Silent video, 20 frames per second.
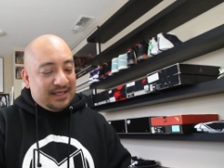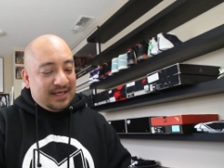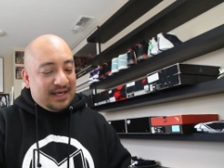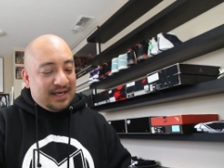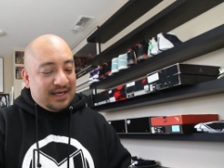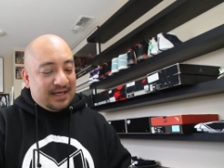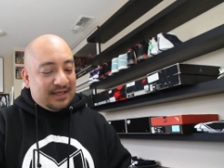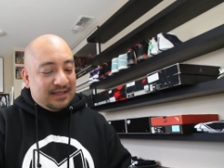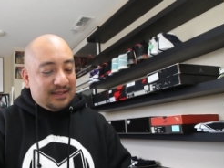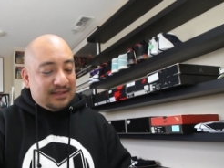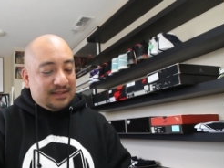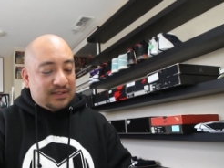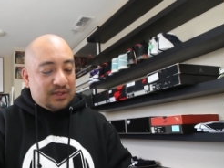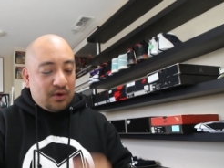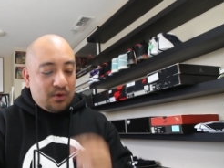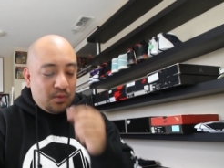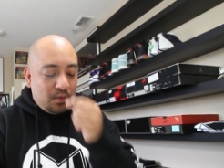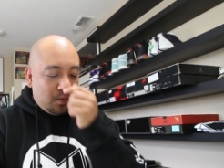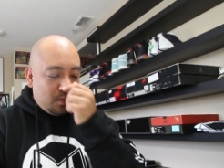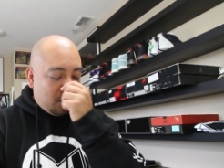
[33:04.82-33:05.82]
Yeah.
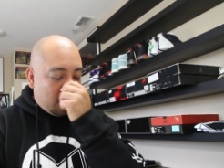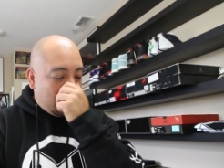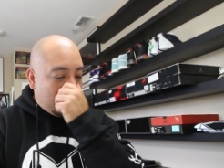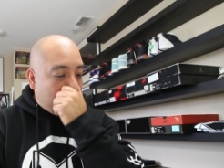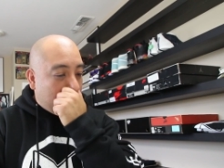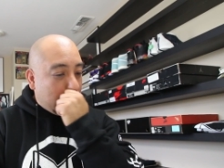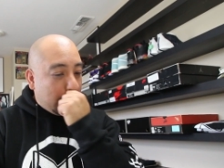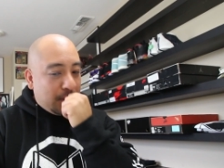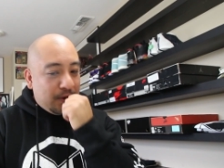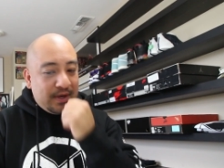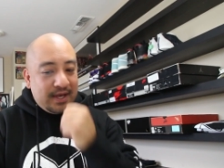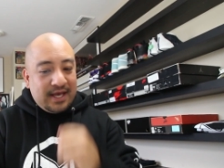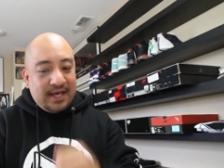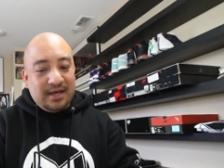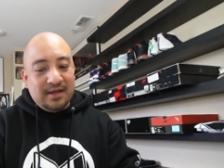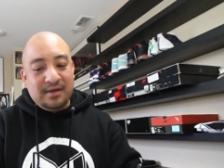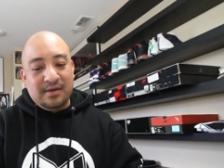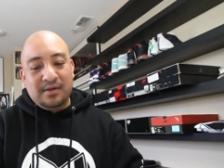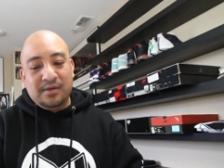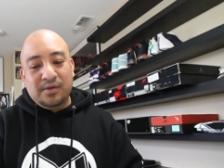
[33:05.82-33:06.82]
So what we'll go
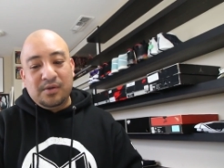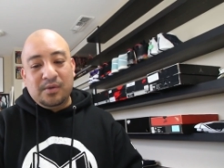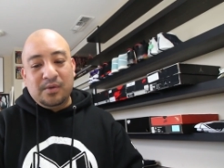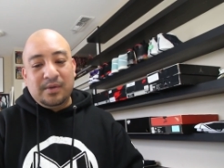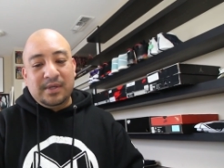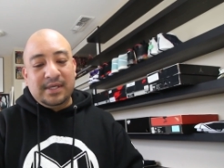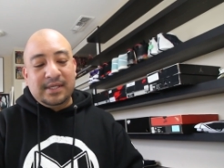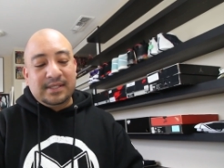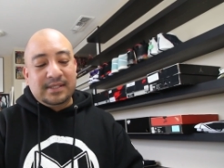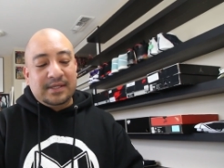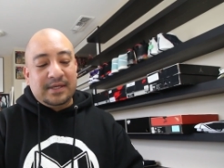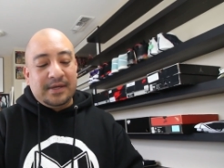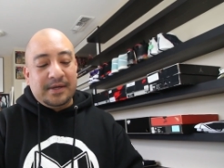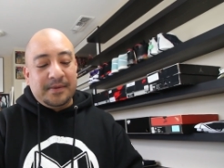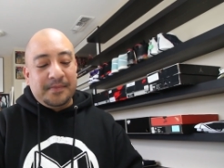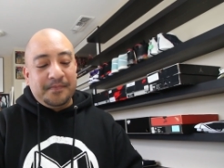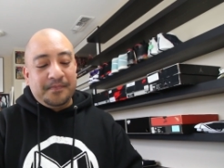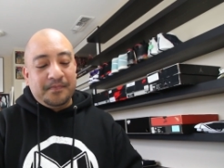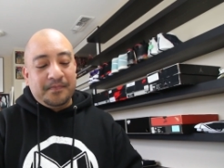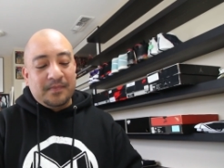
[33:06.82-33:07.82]
ahead and do is,
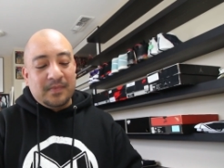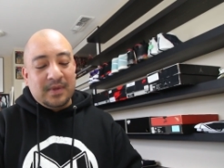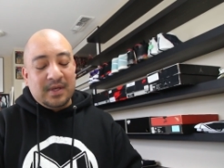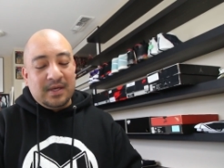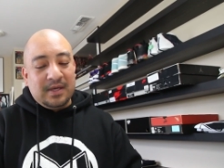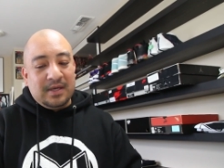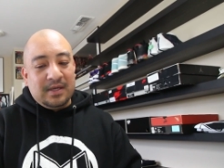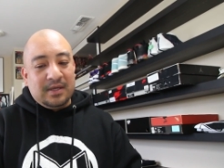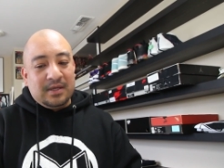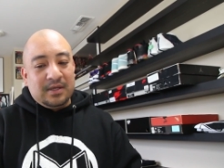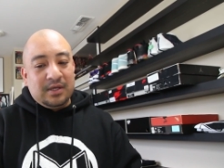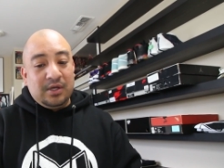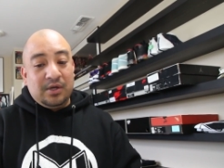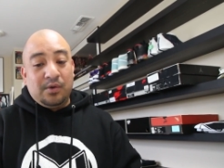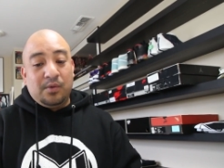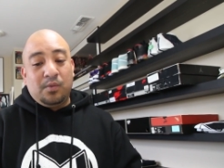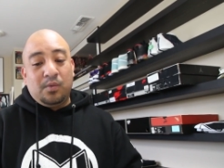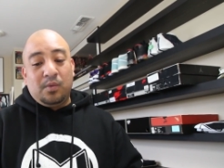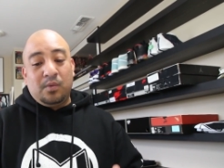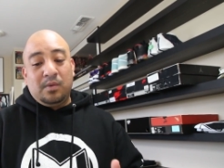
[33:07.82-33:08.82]
um, you
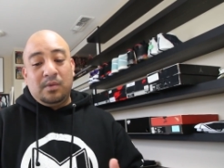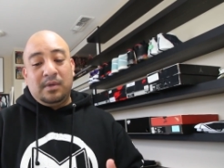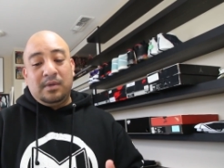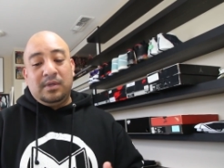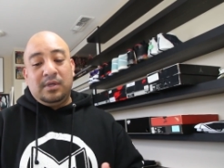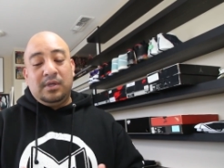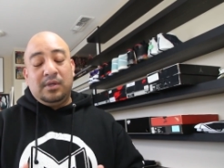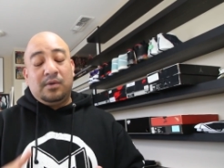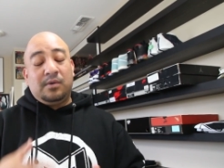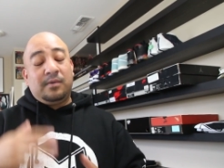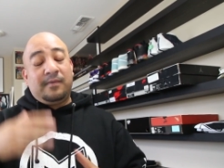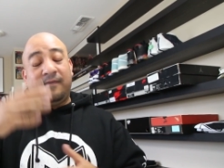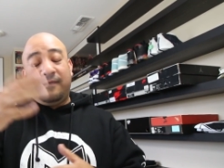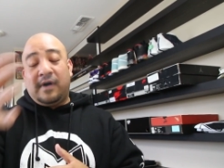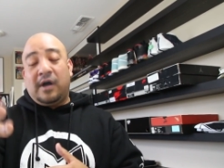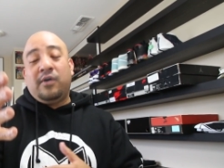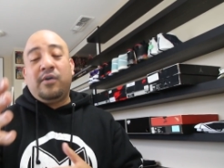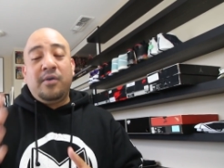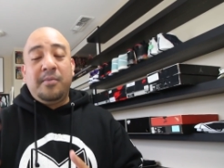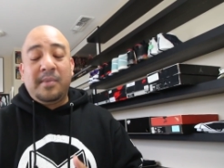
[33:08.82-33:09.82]
know, you know,
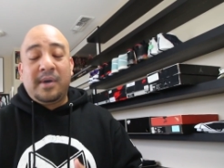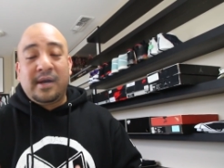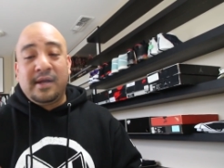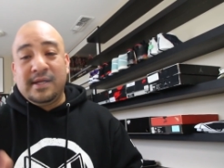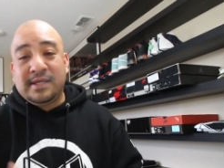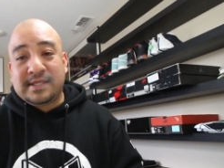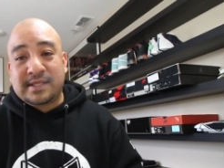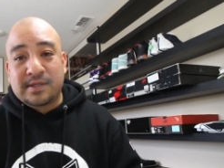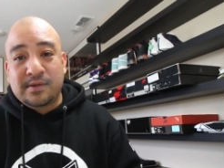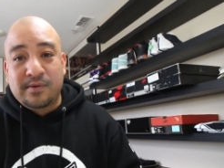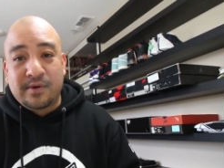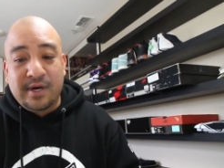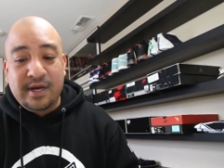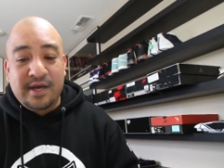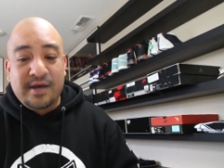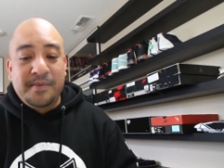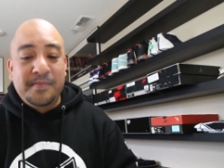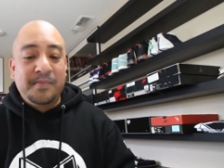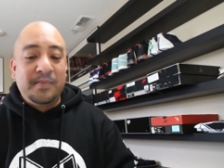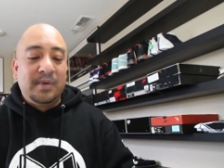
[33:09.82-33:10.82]
follow him on
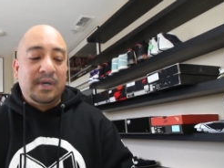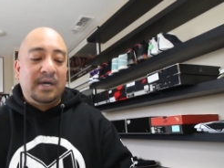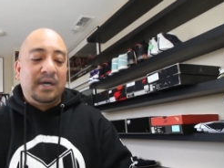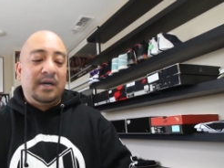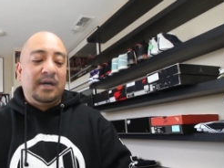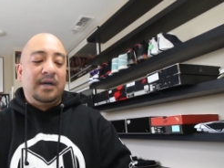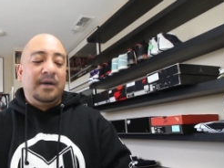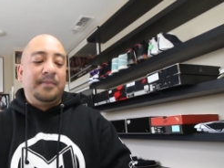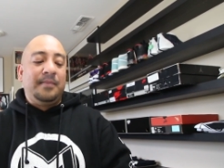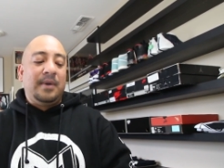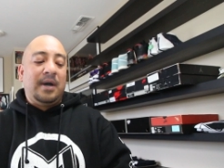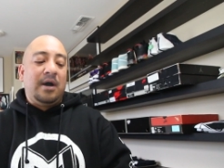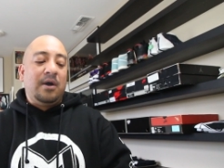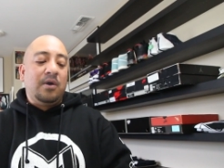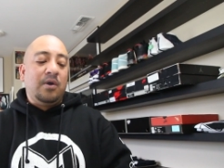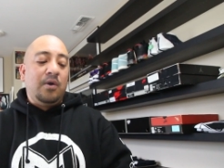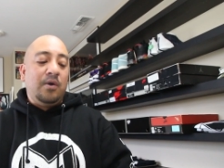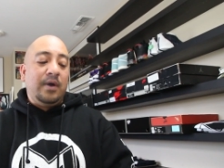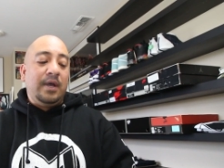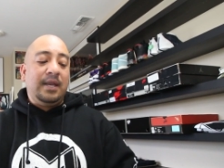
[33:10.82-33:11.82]
Instagram. Um, I'll
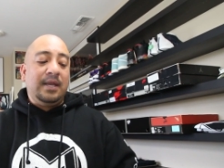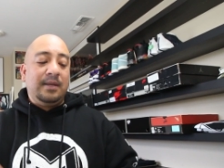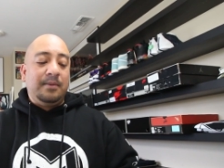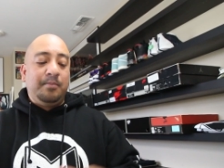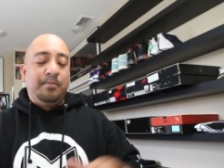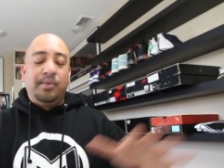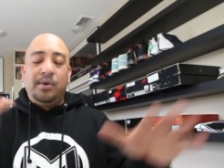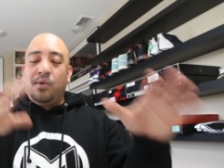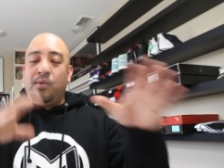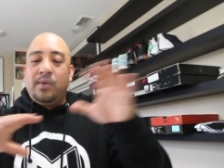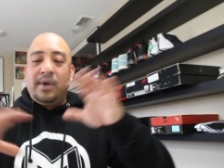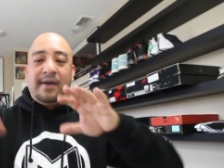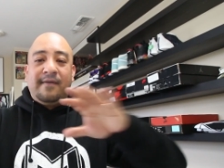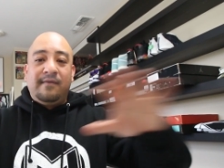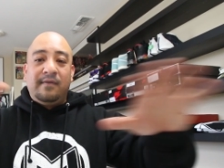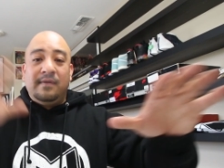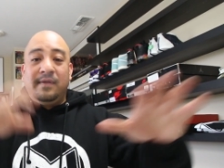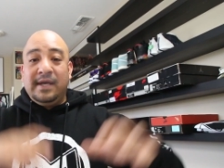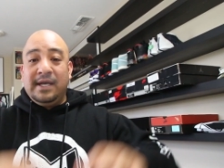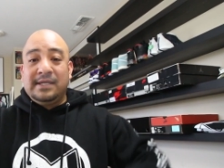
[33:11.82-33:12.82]
go ahead and put
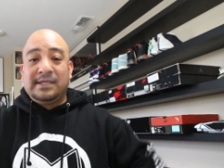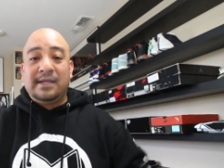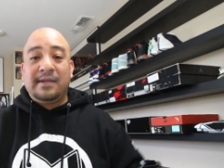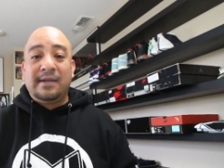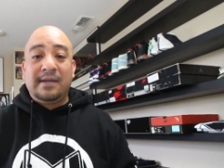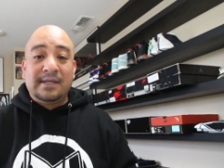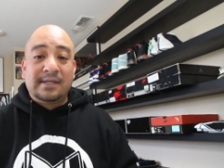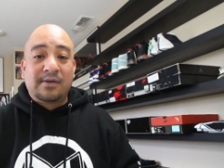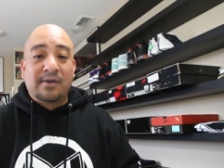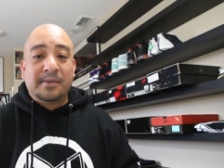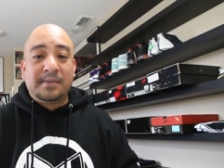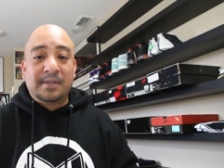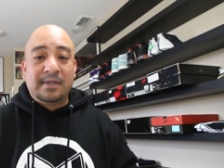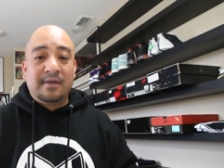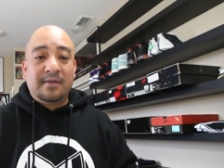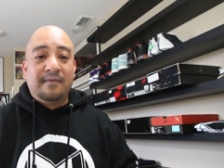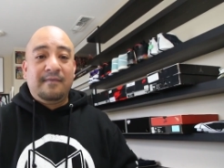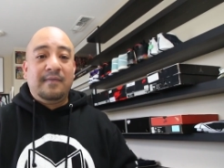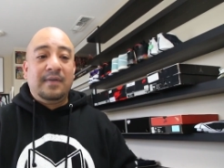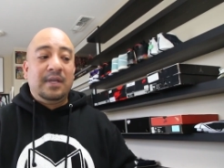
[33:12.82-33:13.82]
whatever links in the description
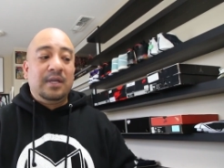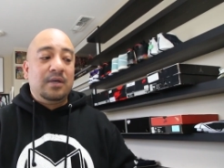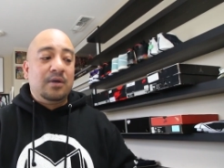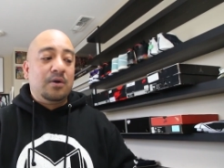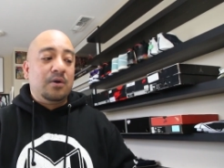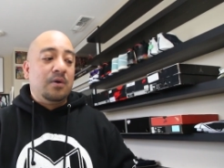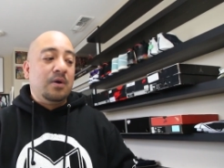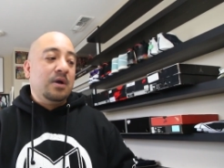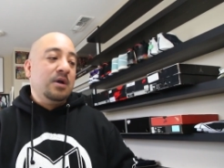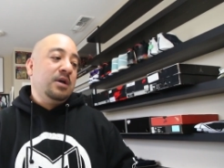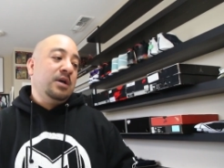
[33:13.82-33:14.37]
of the video.